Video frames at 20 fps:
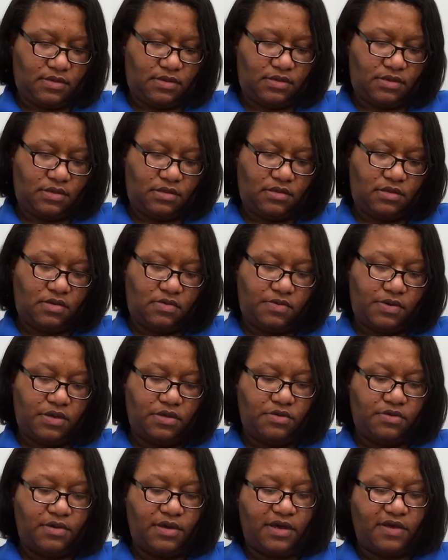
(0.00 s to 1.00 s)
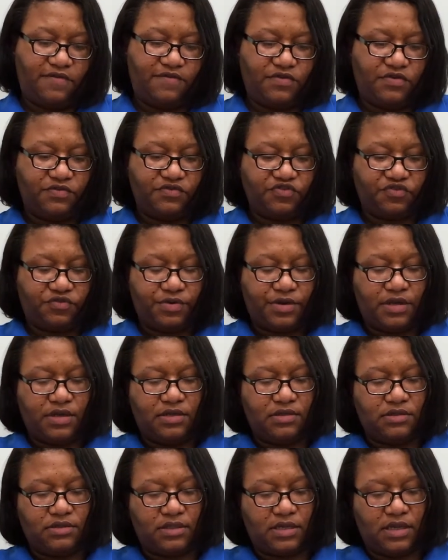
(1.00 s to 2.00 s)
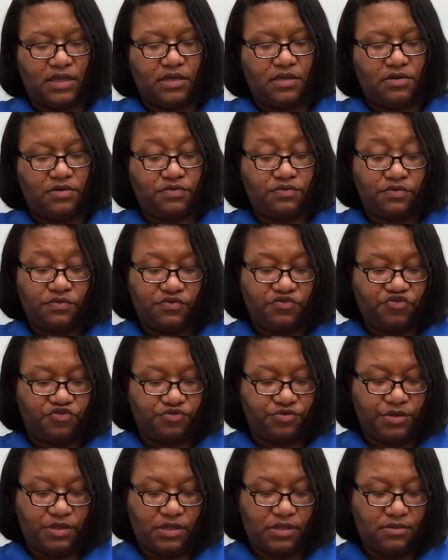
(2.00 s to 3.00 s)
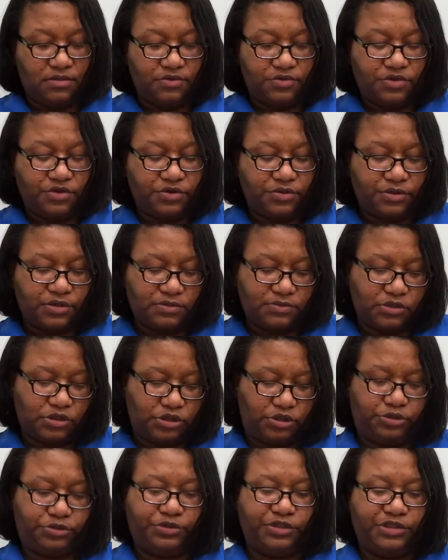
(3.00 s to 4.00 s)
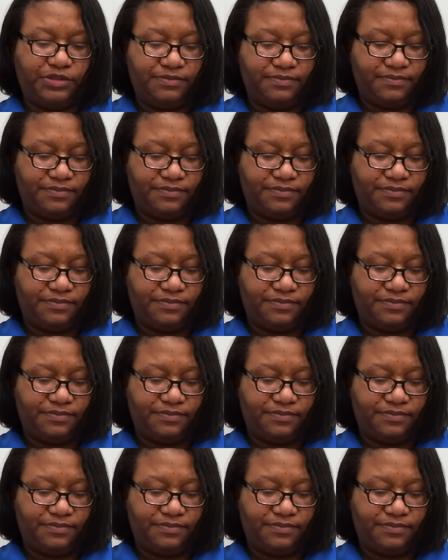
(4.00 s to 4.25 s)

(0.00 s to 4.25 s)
So that way you'll have your string to hang it on the tree, on your Christmas tree.